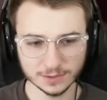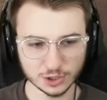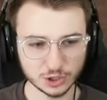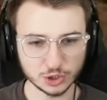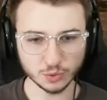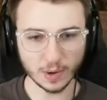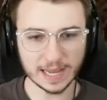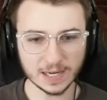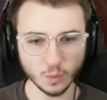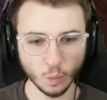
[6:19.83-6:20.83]
just
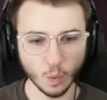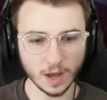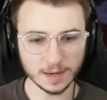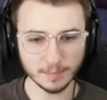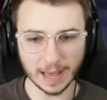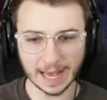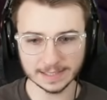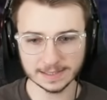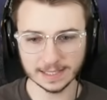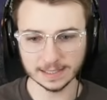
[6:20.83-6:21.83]
drain one
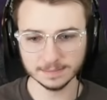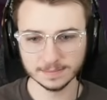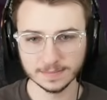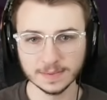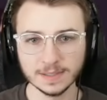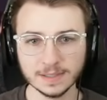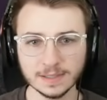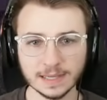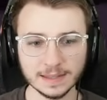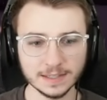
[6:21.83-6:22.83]
basket
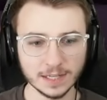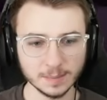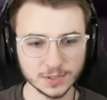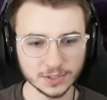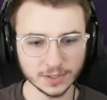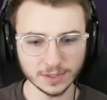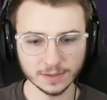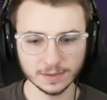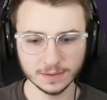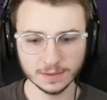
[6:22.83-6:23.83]
in the dumpster